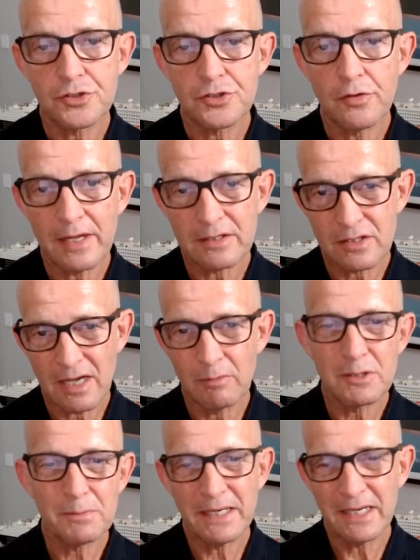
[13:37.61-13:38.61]
So I
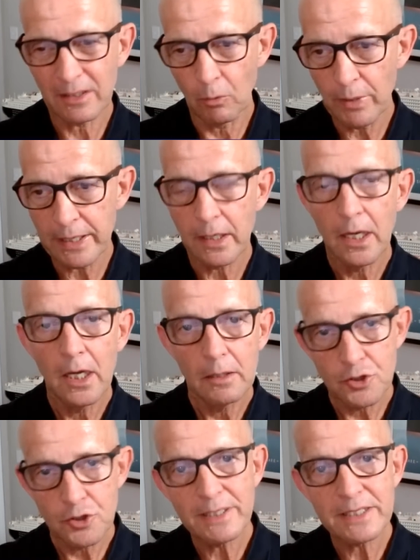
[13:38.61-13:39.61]
would spend like a week
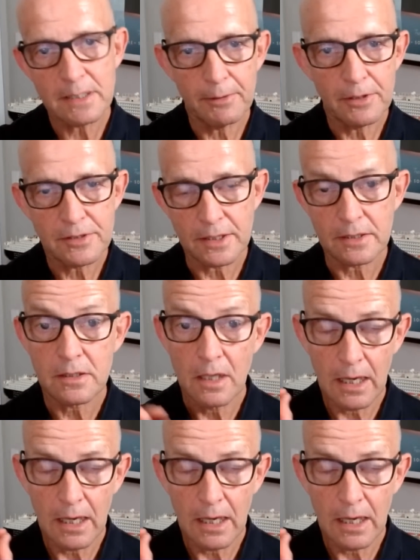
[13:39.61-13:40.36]
doing some of those things.